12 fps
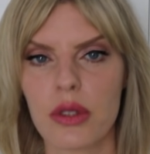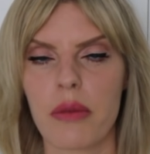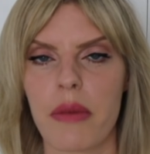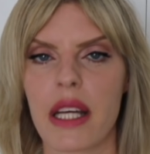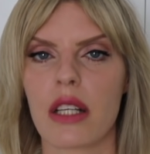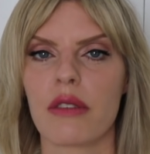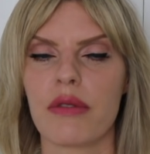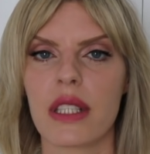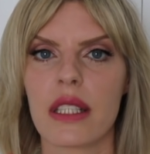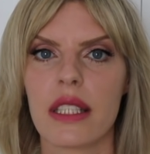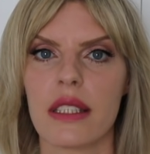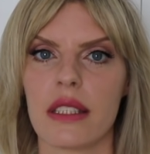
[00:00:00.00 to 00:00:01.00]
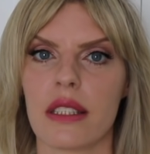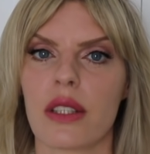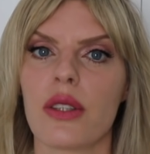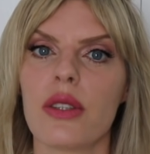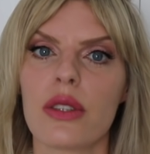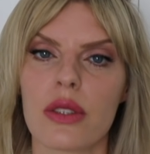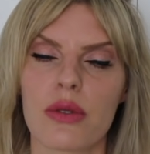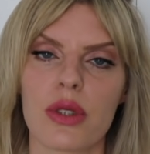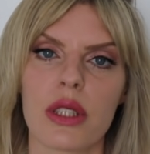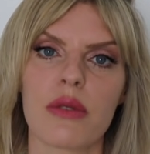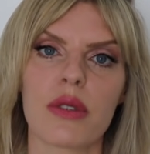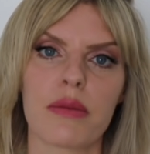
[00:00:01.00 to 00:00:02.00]
to make her feel insecure so
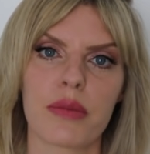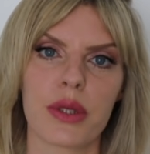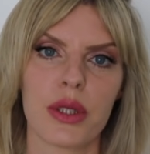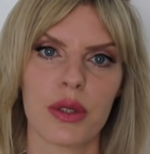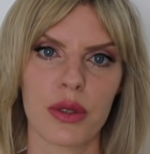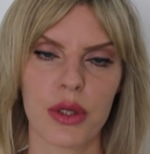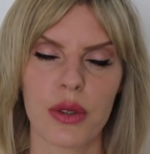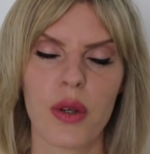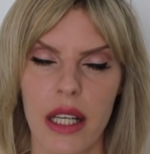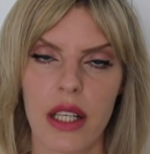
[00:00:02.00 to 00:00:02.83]
she would pursue you.